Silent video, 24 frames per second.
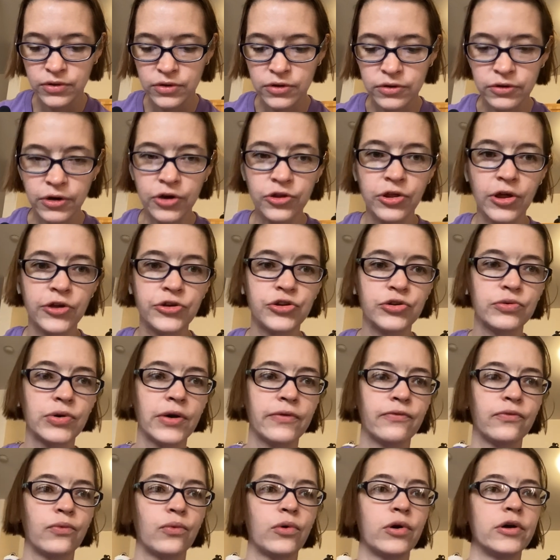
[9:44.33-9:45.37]
Actually, I do
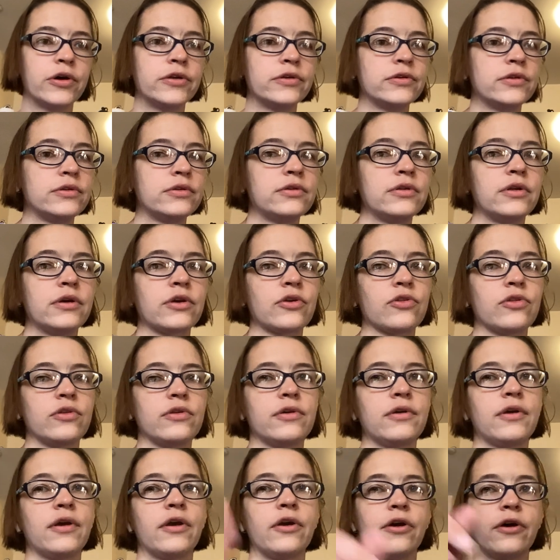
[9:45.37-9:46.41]
have one. Actually,
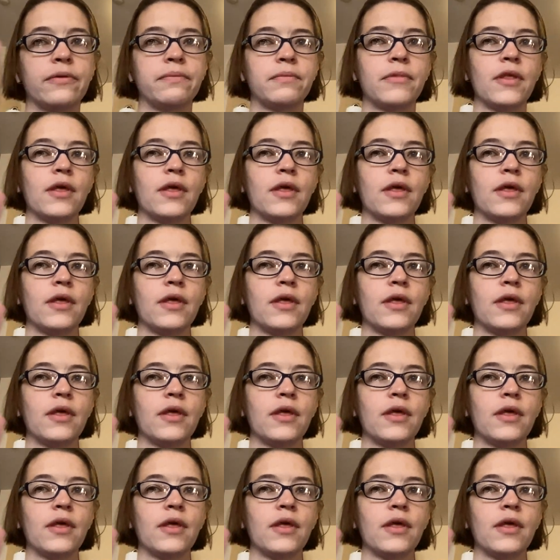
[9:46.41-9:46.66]
hang on.